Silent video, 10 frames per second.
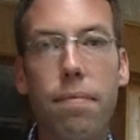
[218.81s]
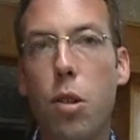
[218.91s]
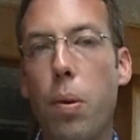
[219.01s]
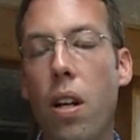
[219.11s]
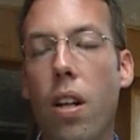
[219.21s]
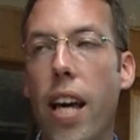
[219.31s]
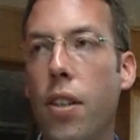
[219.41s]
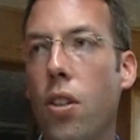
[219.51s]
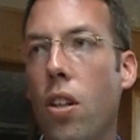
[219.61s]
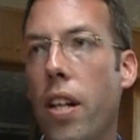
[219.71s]
It's been all
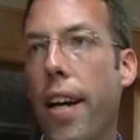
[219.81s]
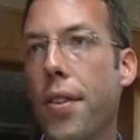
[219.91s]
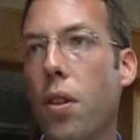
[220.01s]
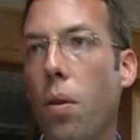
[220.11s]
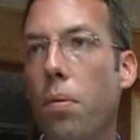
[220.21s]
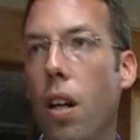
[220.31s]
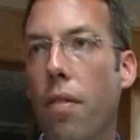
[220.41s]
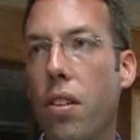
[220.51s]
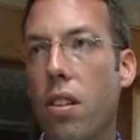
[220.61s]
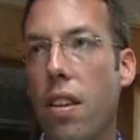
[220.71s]
hands on deck, so
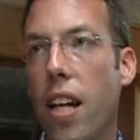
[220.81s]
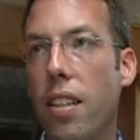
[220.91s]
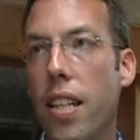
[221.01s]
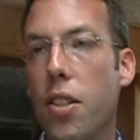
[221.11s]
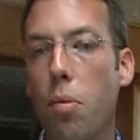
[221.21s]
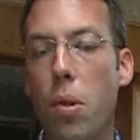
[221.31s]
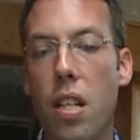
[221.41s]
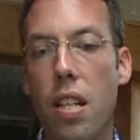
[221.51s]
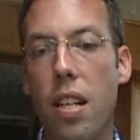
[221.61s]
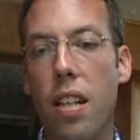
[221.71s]
obviously that needs to
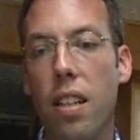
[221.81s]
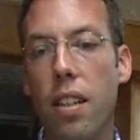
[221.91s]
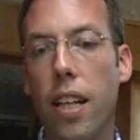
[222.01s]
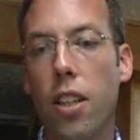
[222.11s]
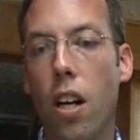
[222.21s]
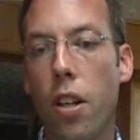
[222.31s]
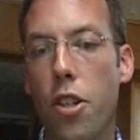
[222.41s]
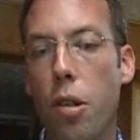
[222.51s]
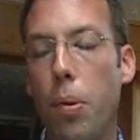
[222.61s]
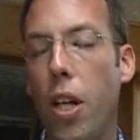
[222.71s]
be
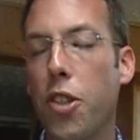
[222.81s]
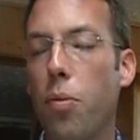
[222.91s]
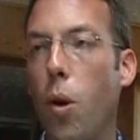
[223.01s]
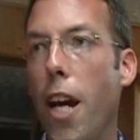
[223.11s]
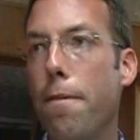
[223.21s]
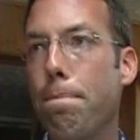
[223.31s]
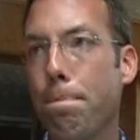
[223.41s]
acknowledged in a positive way.